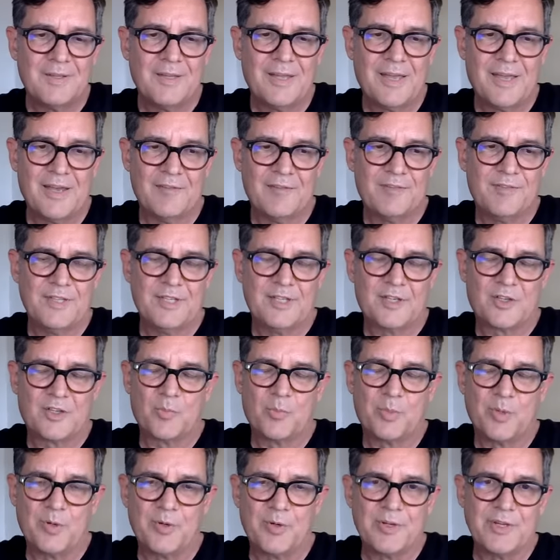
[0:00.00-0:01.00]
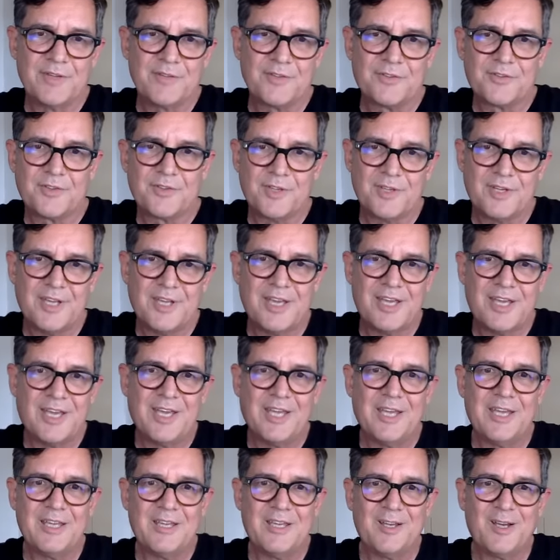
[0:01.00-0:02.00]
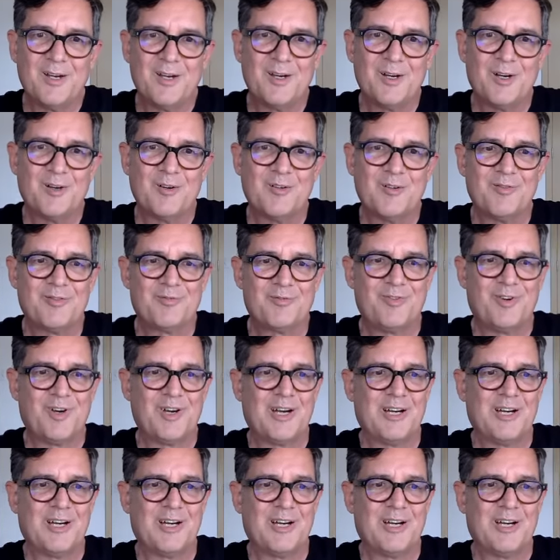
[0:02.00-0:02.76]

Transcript: have the experience today of